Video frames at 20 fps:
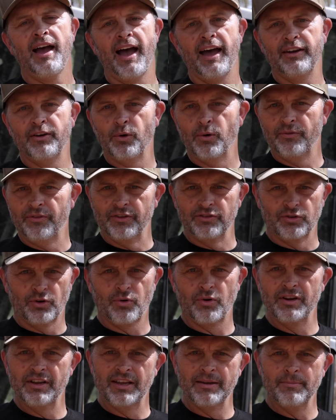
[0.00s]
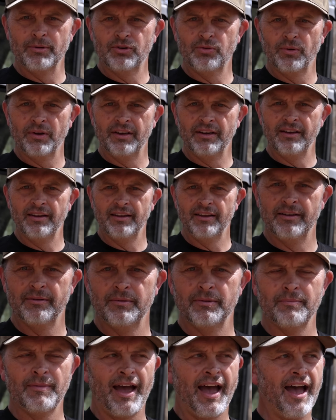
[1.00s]
I know if there's a creek in between him
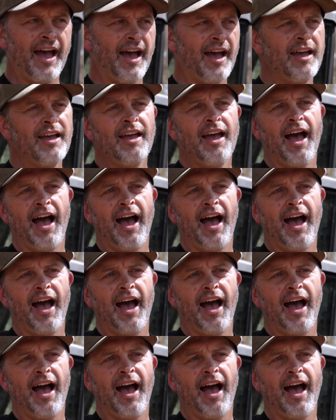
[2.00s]
and I.